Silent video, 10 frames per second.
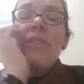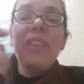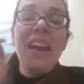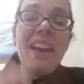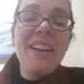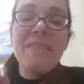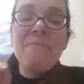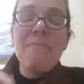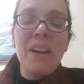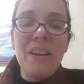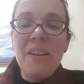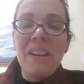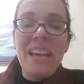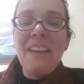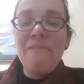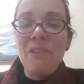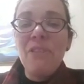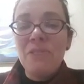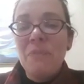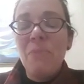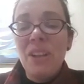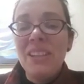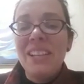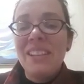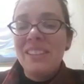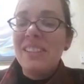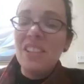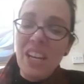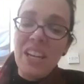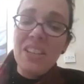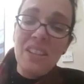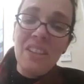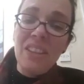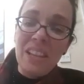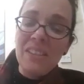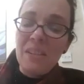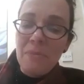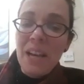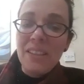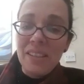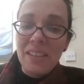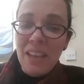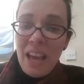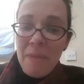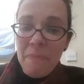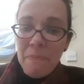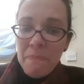they can get involved in politics and change the things that matter to them.